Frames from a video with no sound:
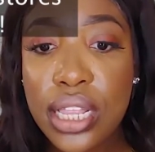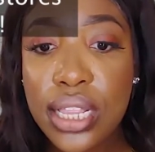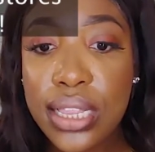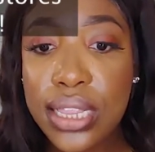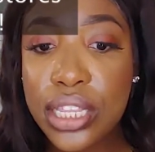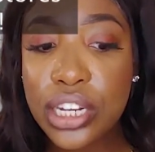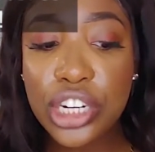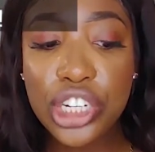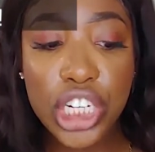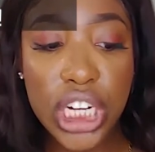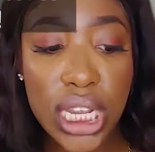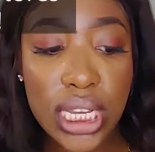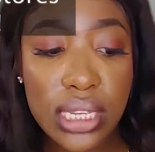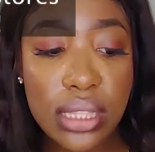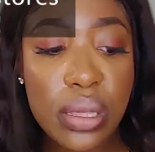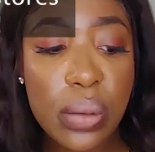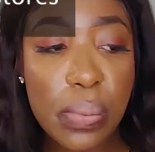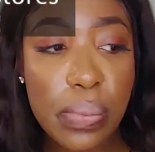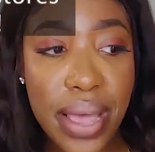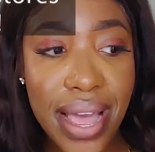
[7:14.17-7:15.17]
They're just
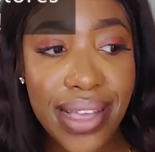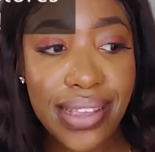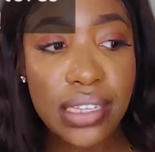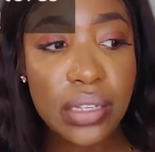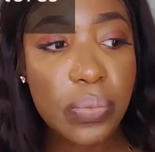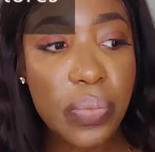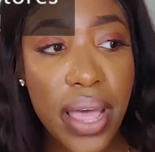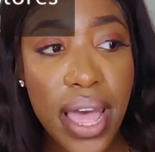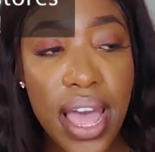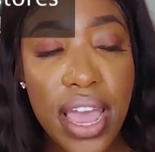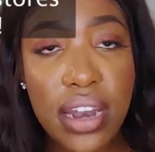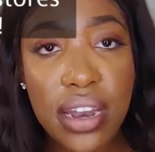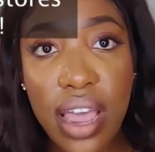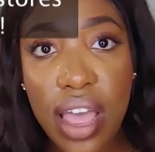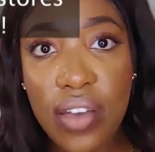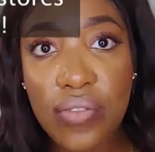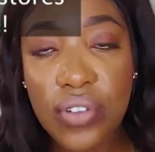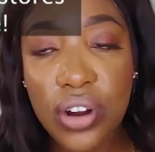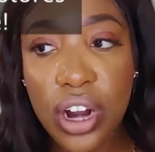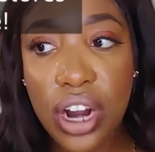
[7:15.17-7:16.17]
the best pen
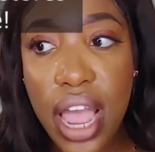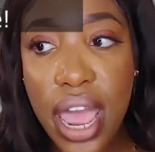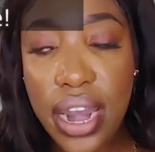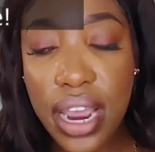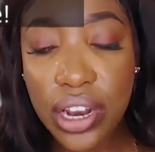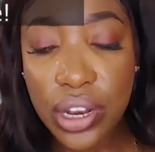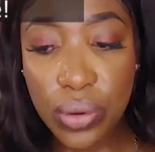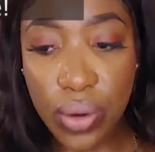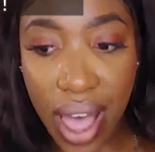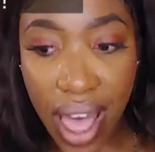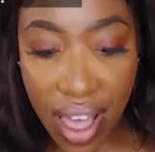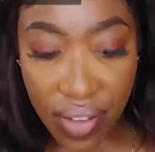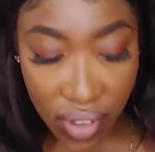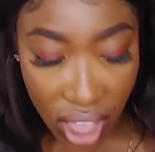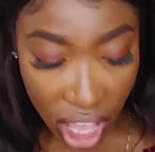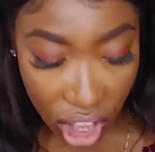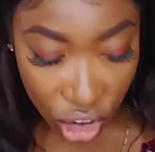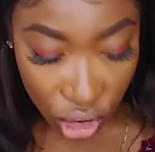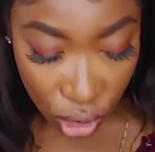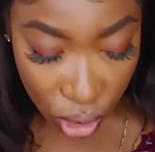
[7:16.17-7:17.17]
ever. And I do have
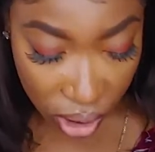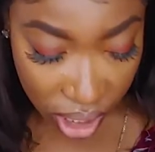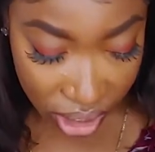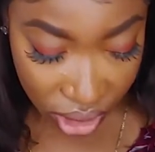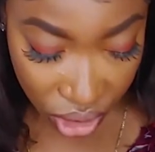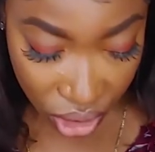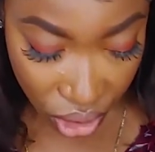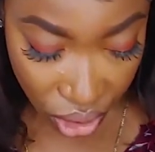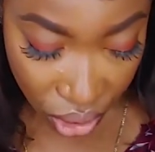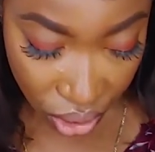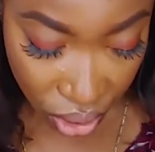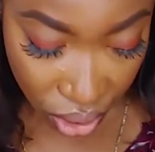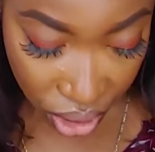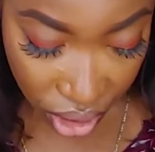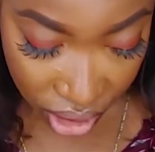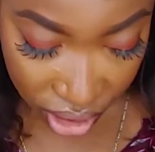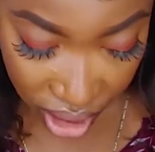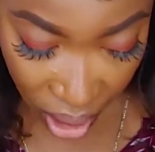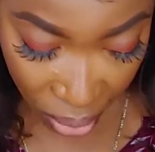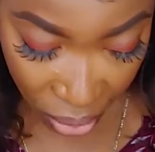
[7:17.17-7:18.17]
Ink Joys too.
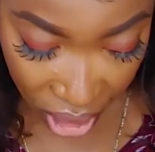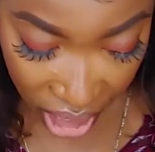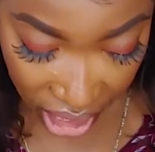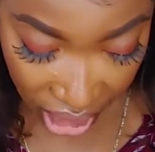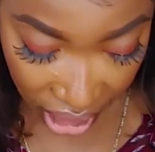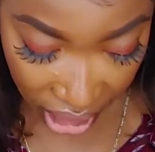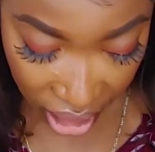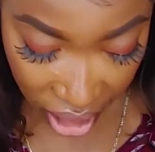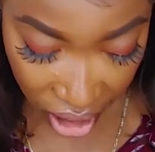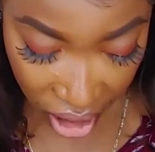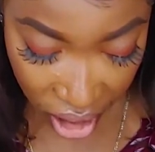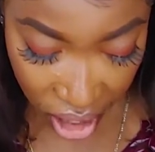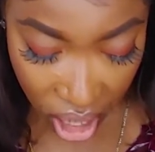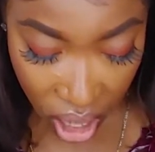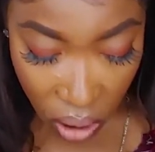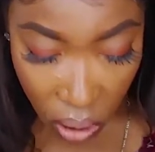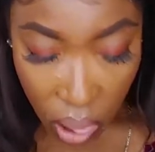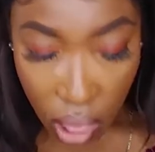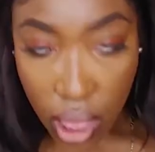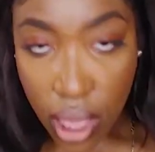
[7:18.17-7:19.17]
They're somewhere in here,
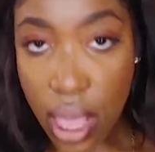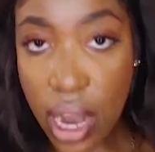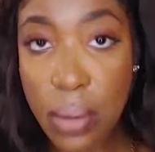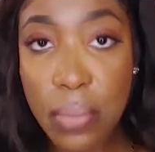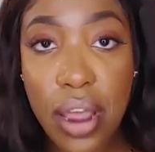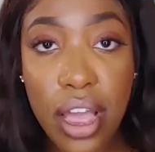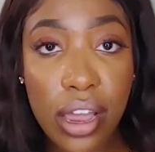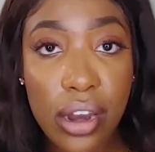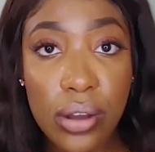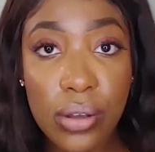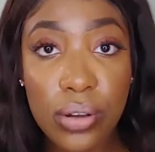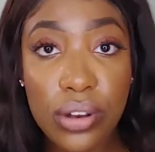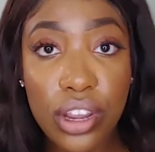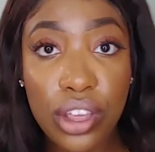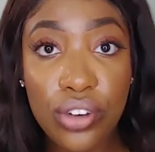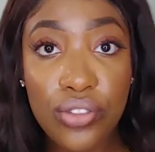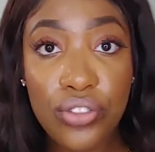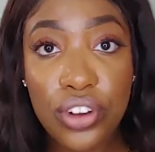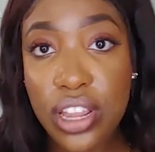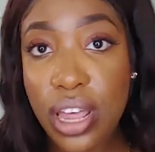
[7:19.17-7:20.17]
and I'm not gonna go
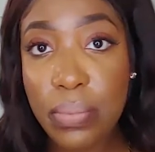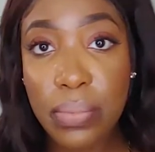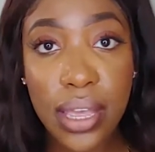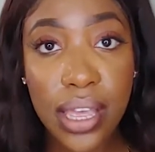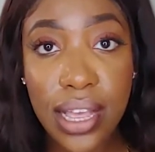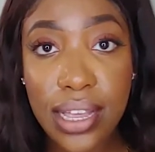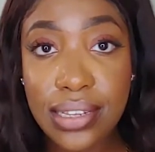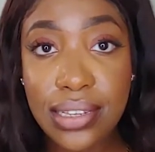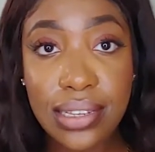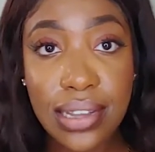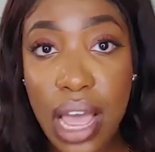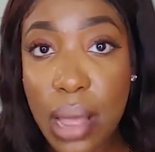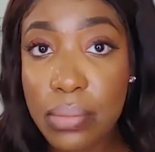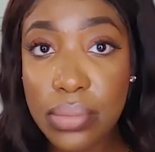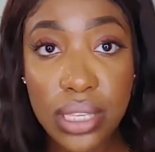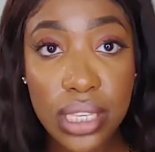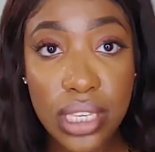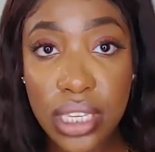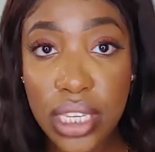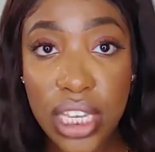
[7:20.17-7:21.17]
digging for them because I'm
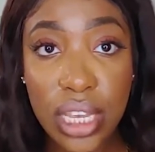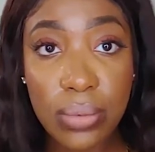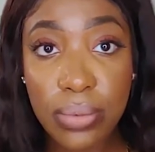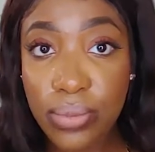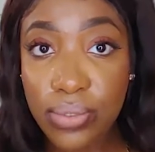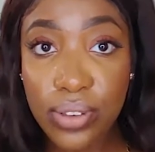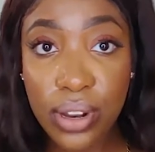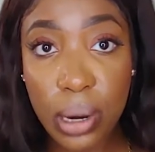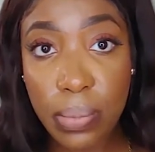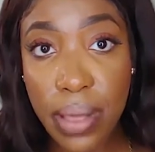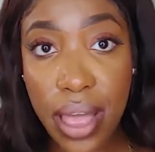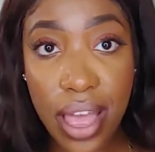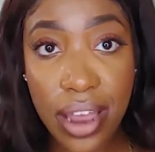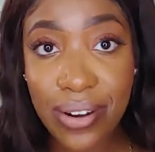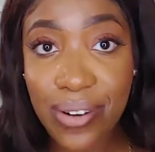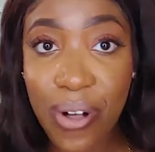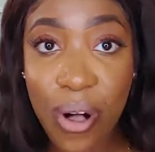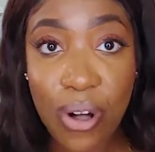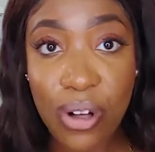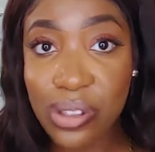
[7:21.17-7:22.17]
team flare pen
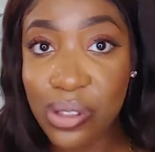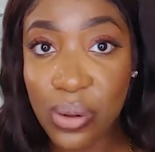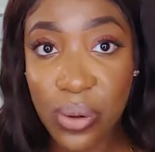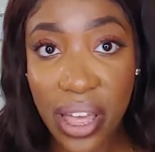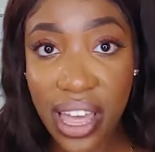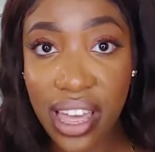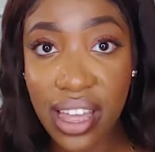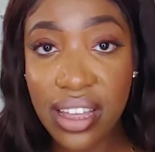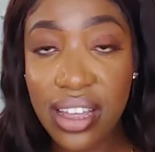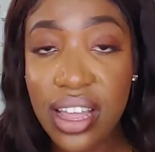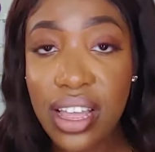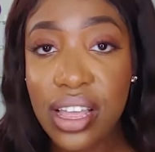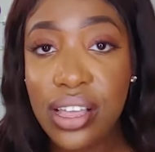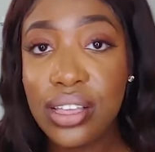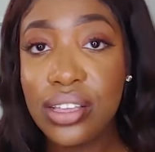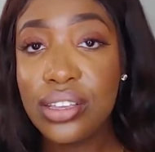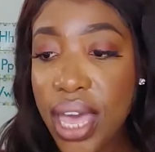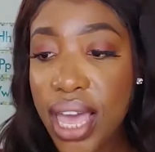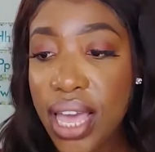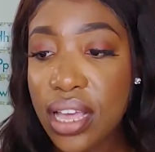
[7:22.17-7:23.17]
all the way.
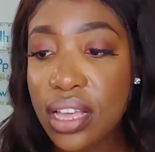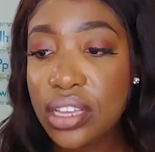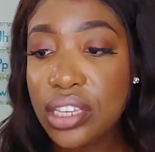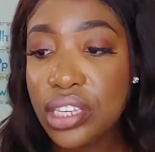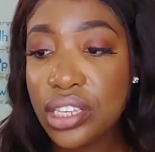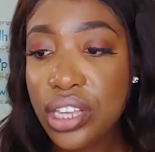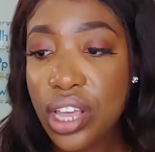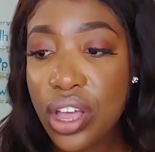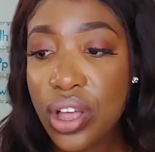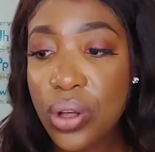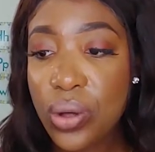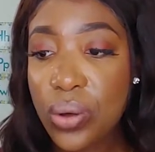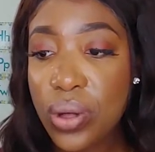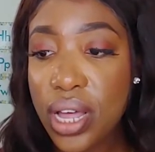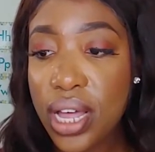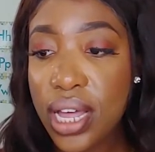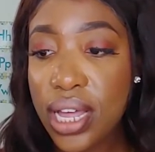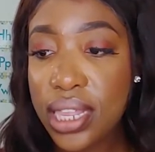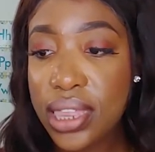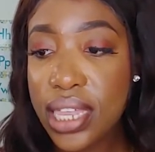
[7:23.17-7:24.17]
Okay, so
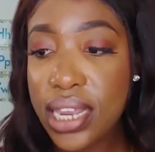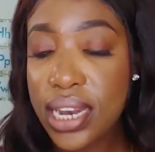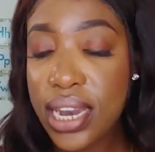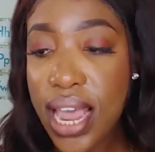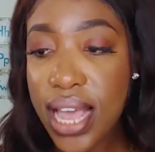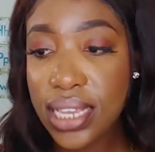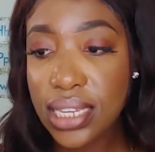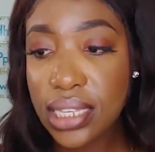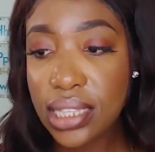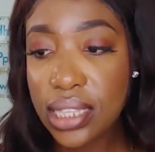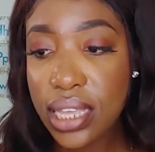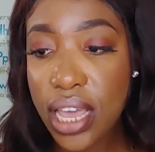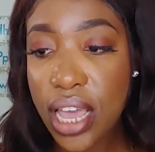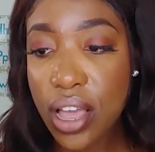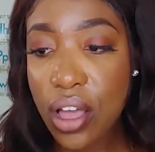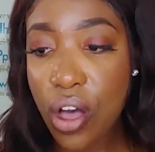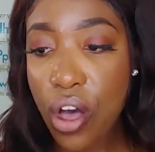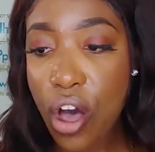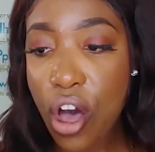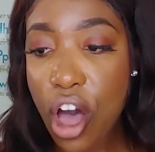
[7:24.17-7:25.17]
the next thing
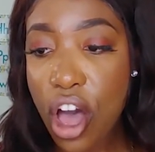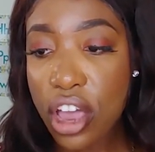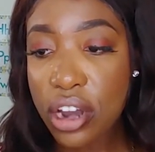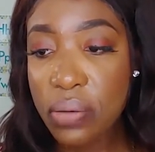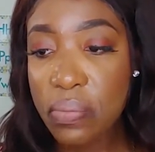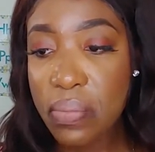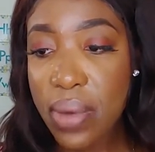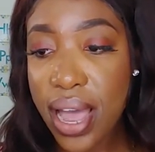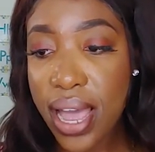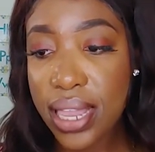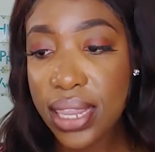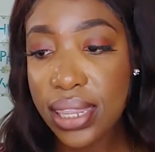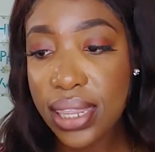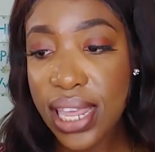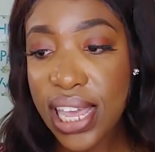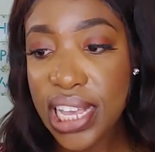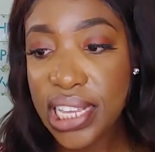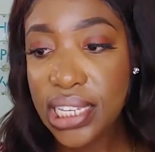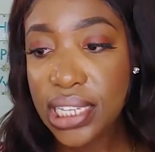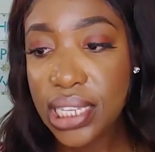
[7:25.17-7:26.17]
on my
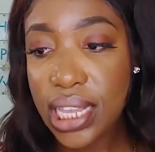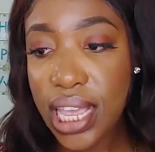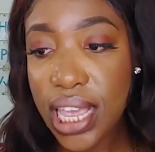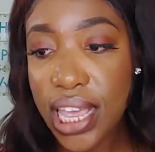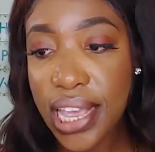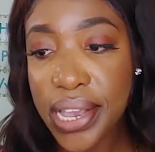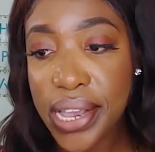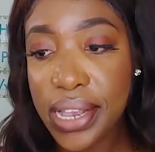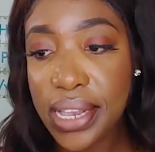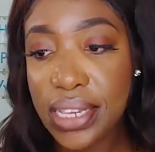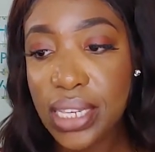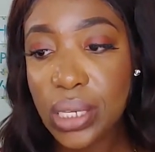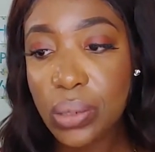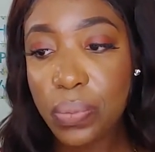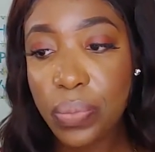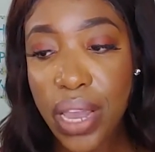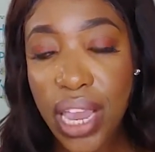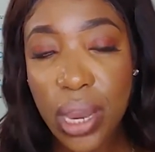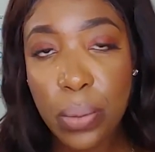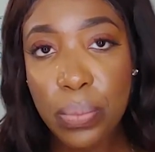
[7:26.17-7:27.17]
list is
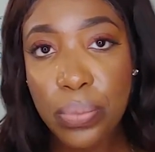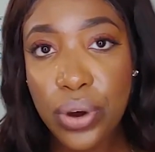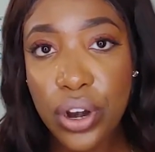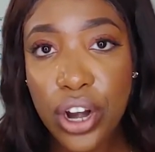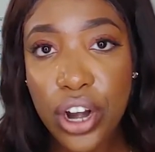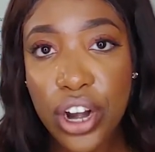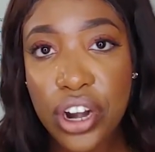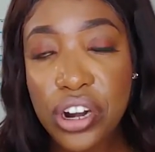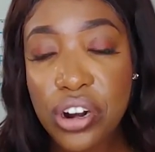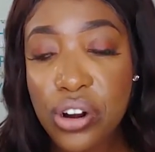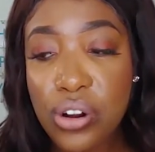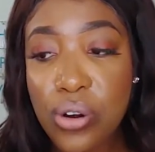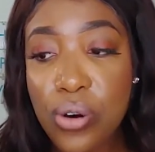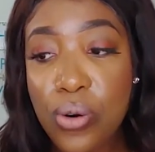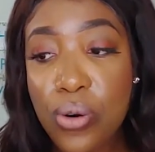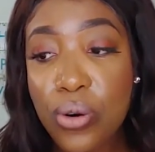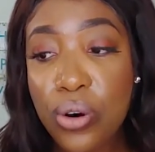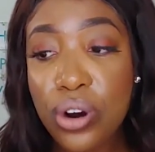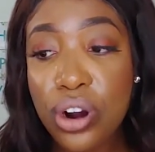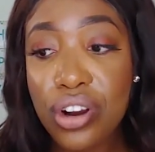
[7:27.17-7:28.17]
paper
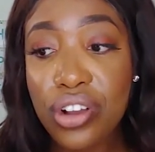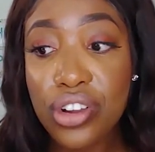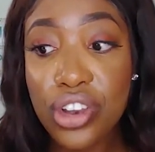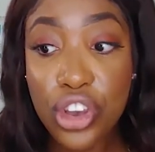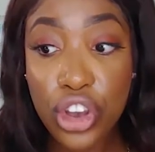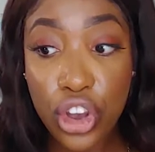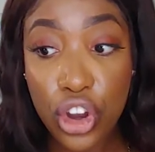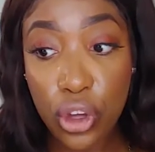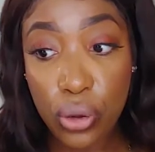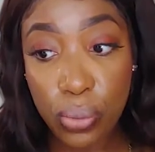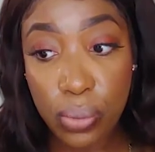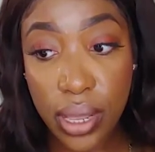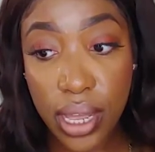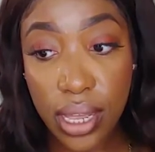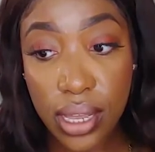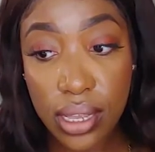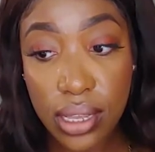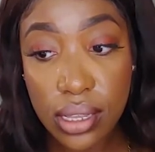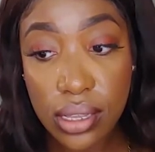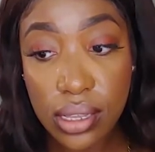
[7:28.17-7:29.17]
or
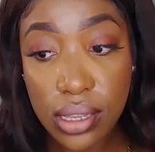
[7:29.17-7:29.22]
notebook.